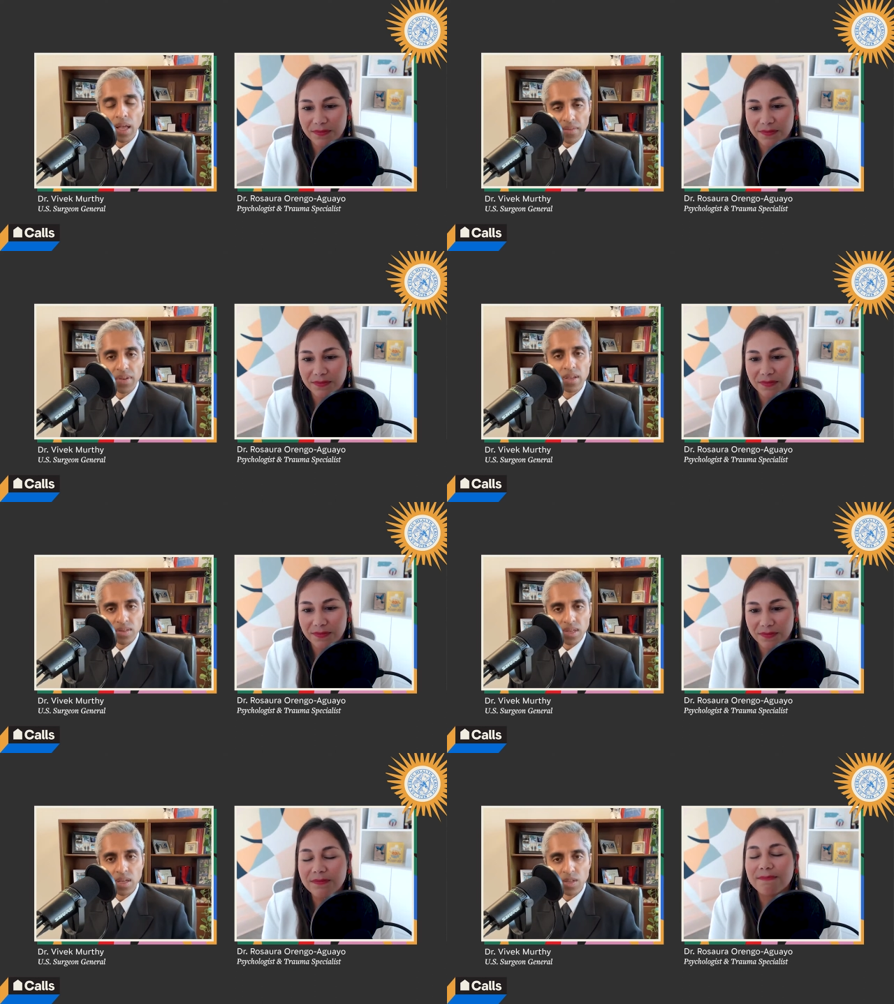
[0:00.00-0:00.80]

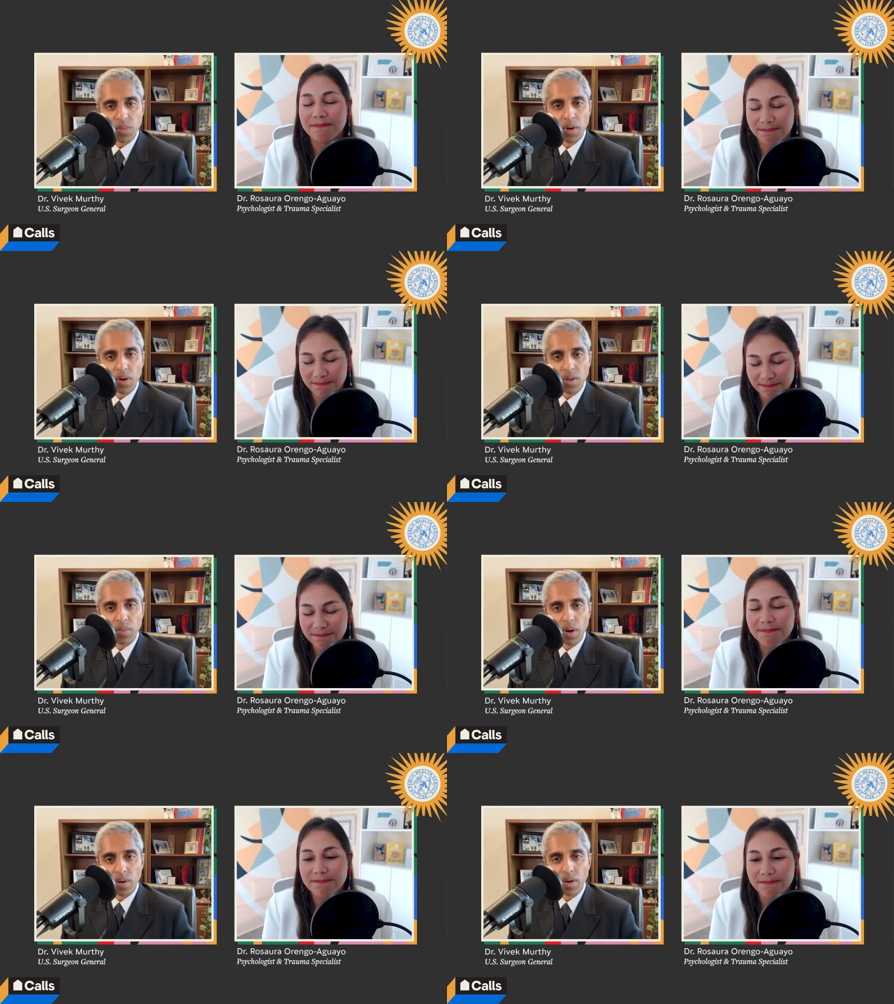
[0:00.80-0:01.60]
Speaker 1: efficacy as part of their
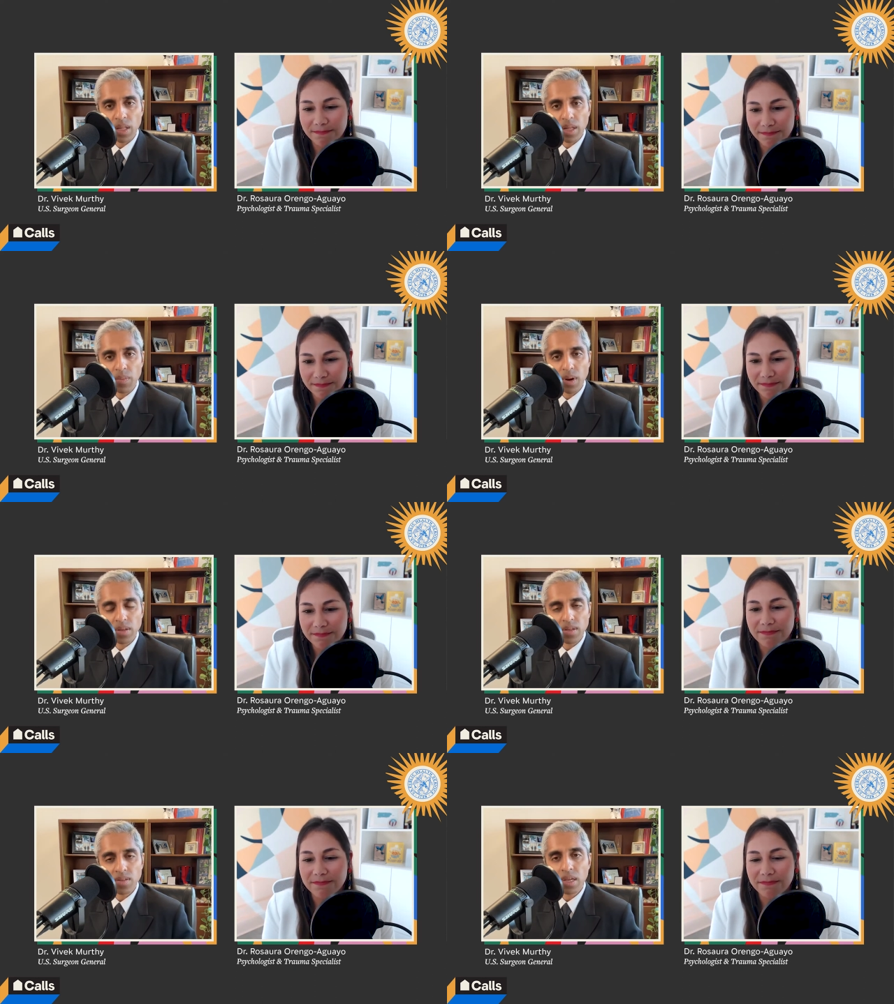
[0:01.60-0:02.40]
broader healing
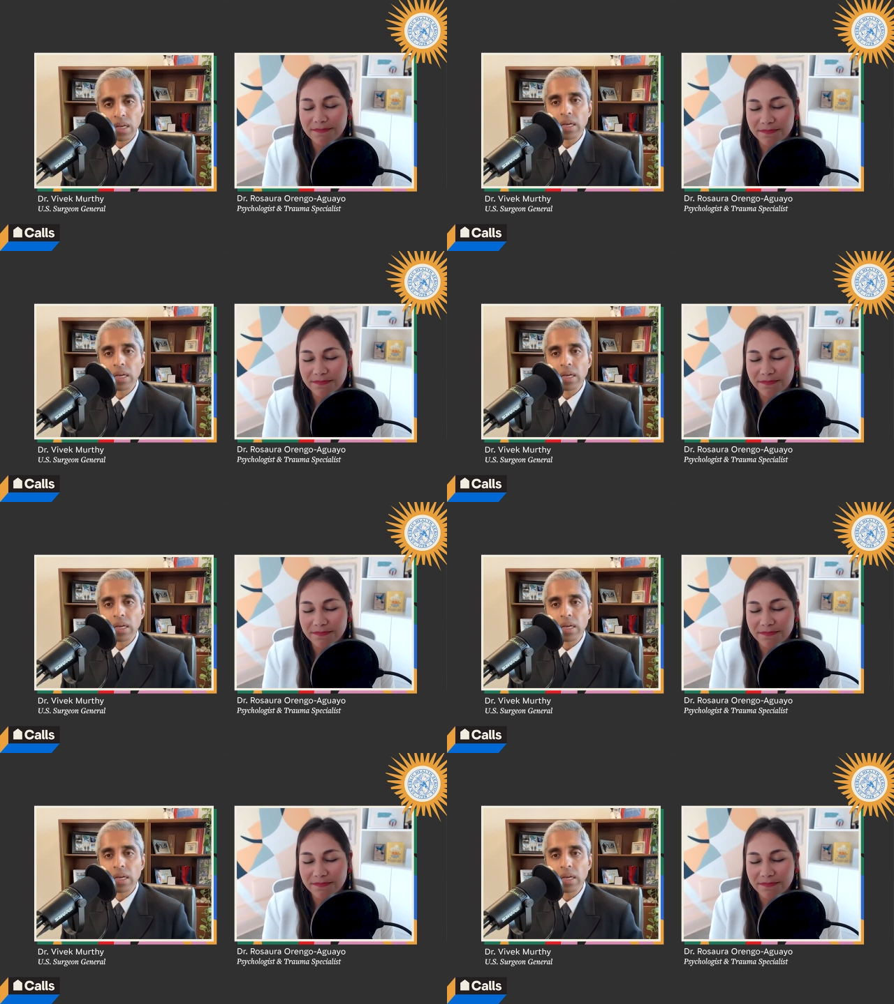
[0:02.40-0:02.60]
process